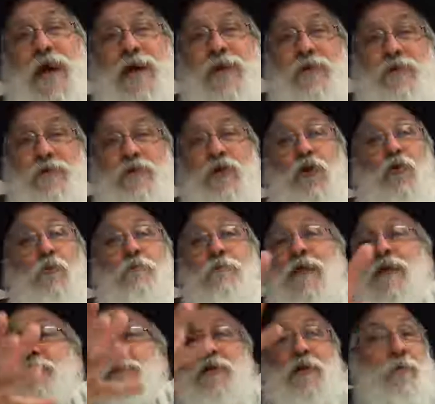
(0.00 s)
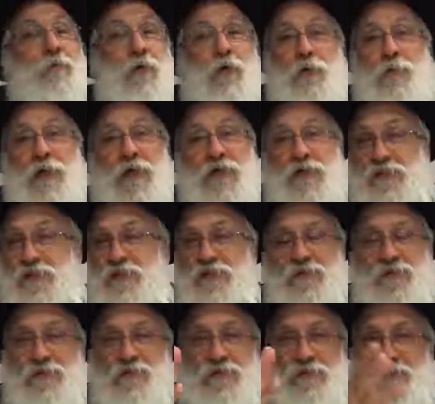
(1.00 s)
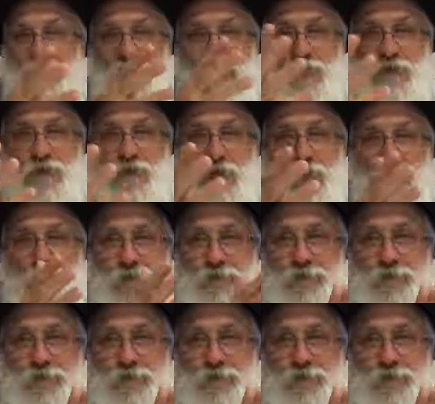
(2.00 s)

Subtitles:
I don't know. Maybe a mermaid. I don't know.